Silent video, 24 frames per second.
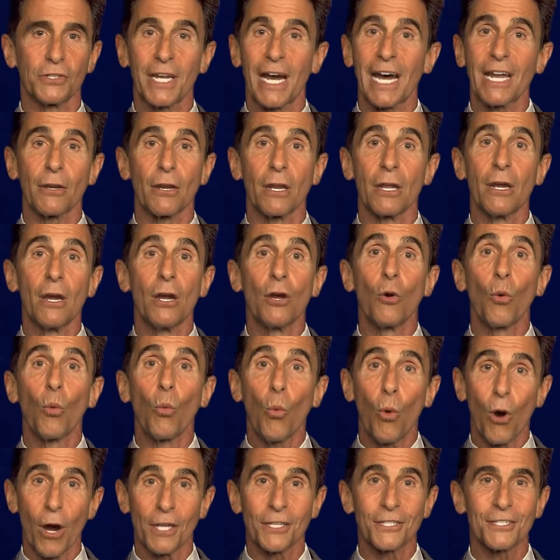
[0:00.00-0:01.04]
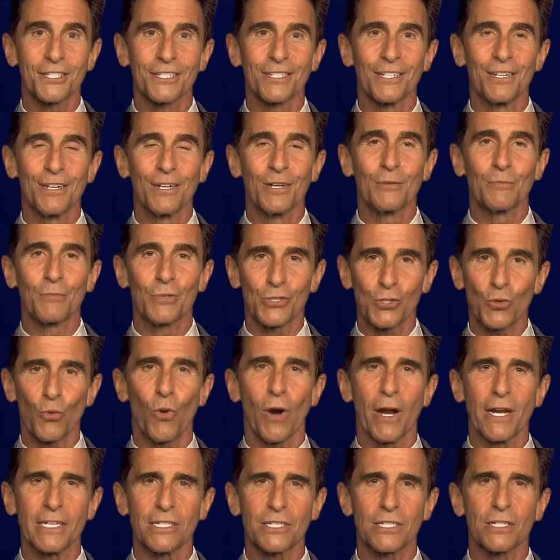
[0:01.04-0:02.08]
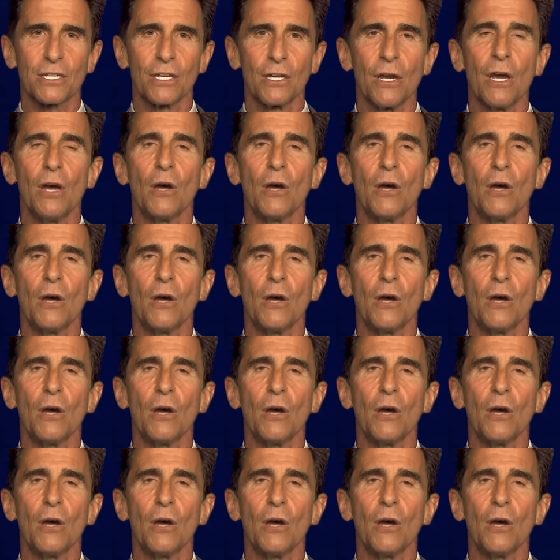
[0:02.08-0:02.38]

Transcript: not once, but twice,